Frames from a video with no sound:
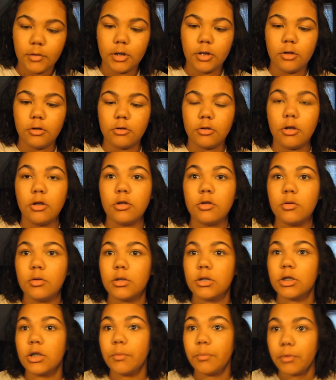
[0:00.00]
And there's also a
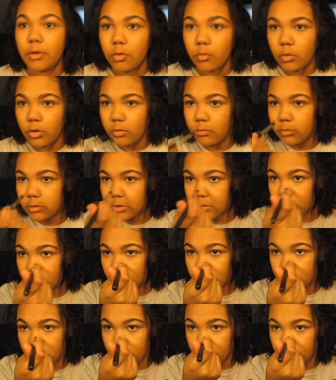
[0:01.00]
stippling one, which I'm
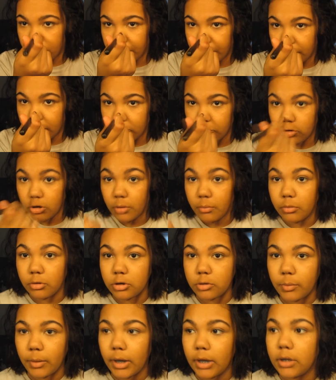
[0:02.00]
going to use for this trouble
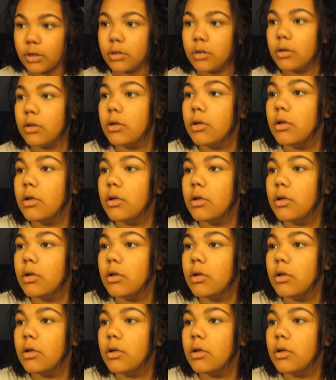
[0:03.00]
spot.